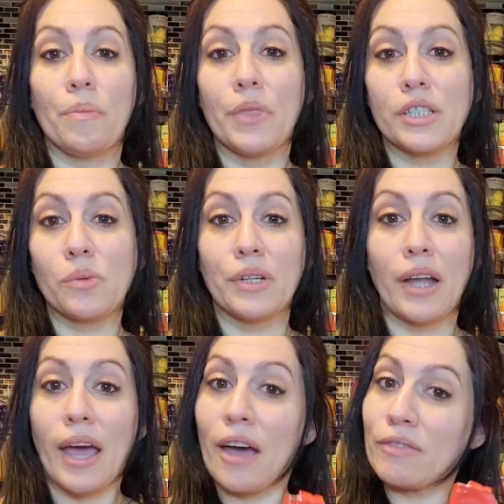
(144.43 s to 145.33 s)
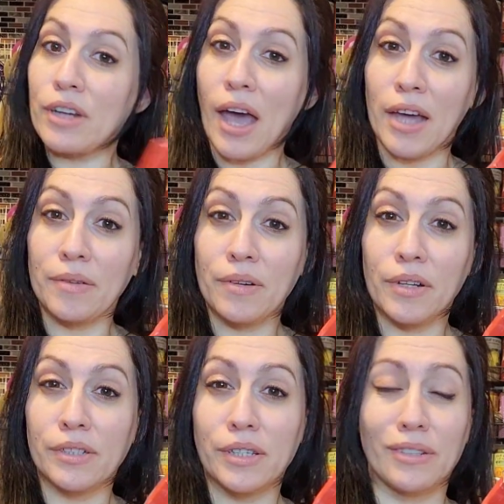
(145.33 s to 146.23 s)
This one I haven't had
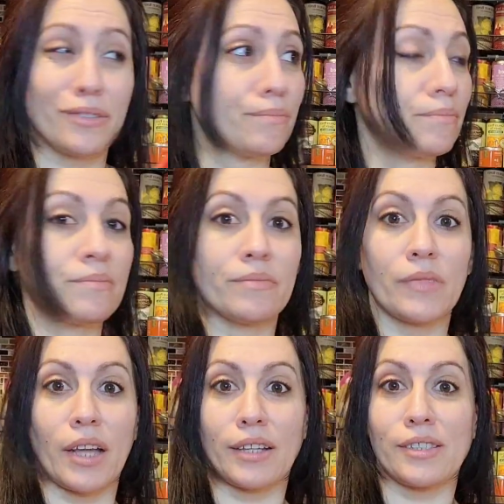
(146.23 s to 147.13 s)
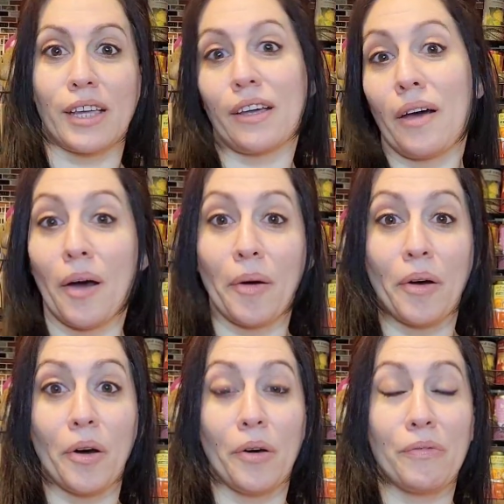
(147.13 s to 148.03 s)
until I guess like
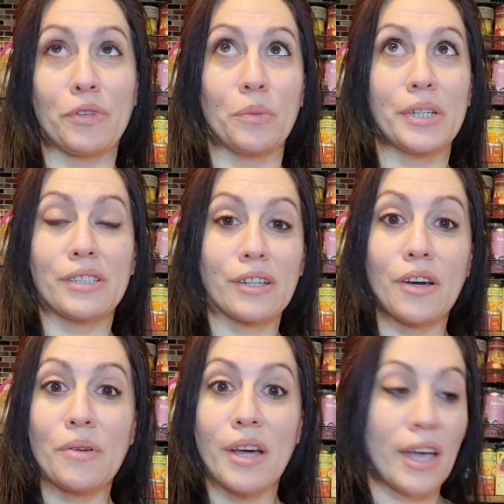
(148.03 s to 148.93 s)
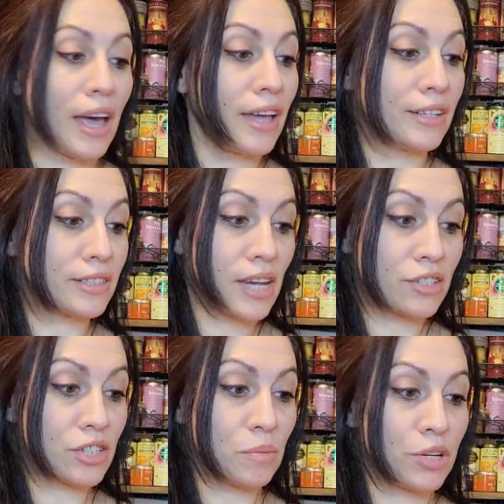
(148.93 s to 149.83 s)
a few weeks ago, and it's
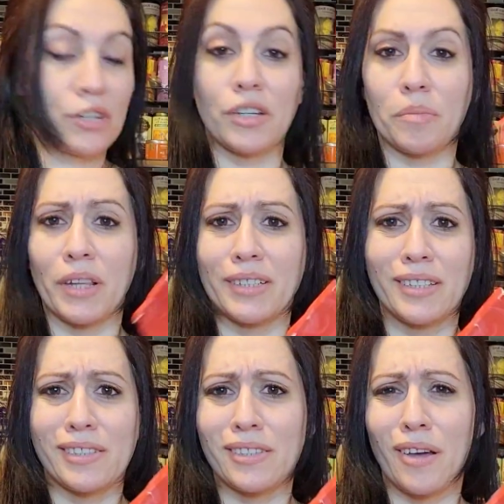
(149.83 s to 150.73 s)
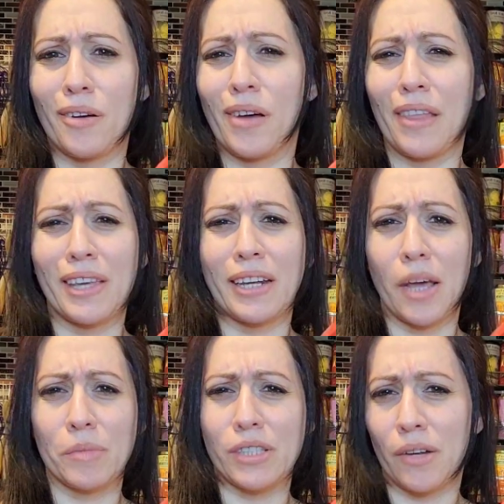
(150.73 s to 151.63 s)
actually pretty good. Aplenty is I think an
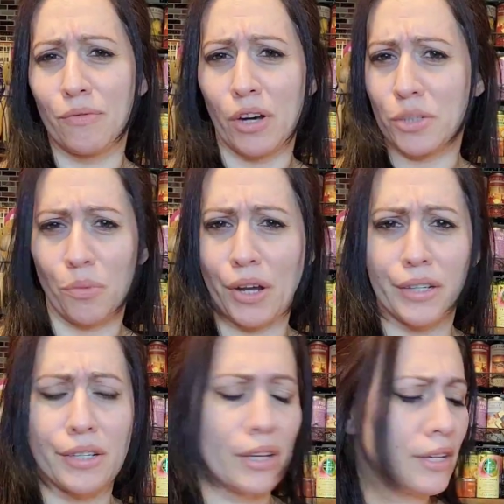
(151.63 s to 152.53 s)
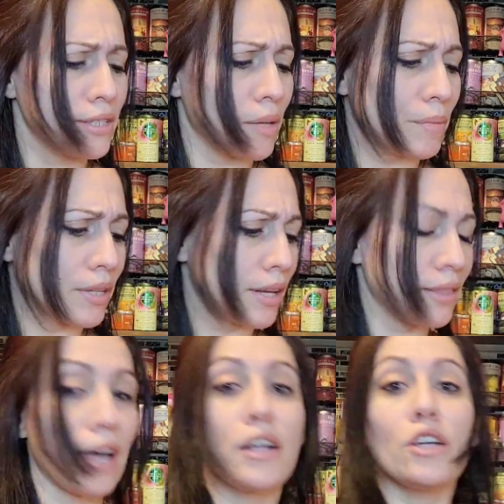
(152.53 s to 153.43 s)
Amazon Fresh brand, something like
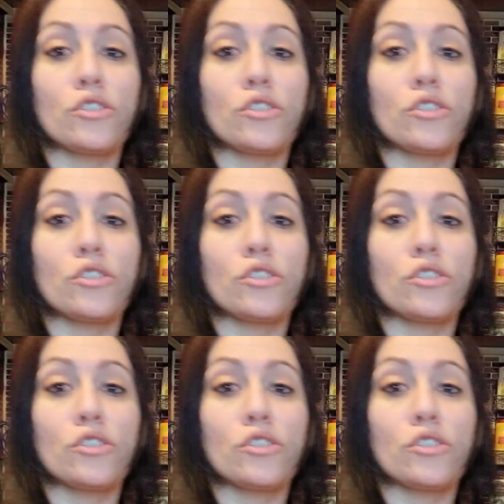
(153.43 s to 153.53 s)
that.